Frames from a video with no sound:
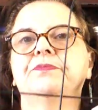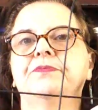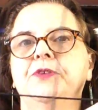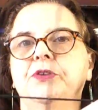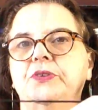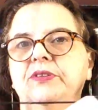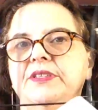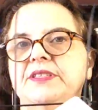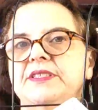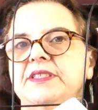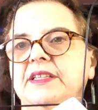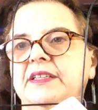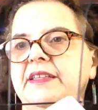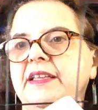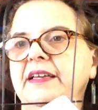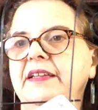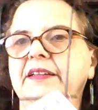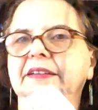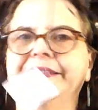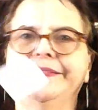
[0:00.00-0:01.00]
you can stick
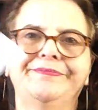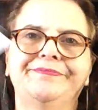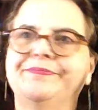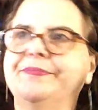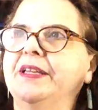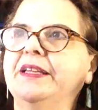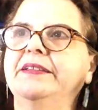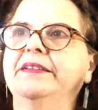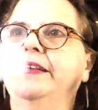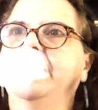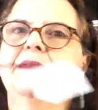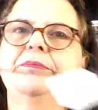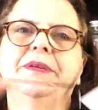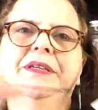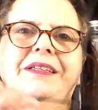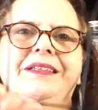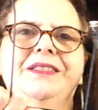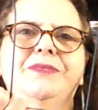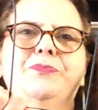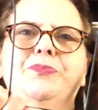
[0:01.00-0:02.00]
that in. And I
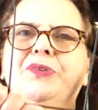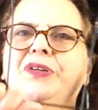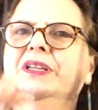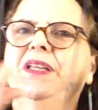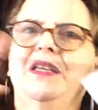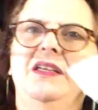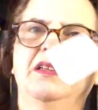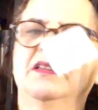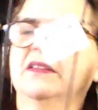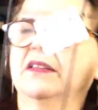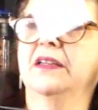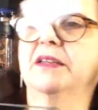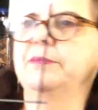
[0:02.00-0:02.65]
mean, it's pretty. I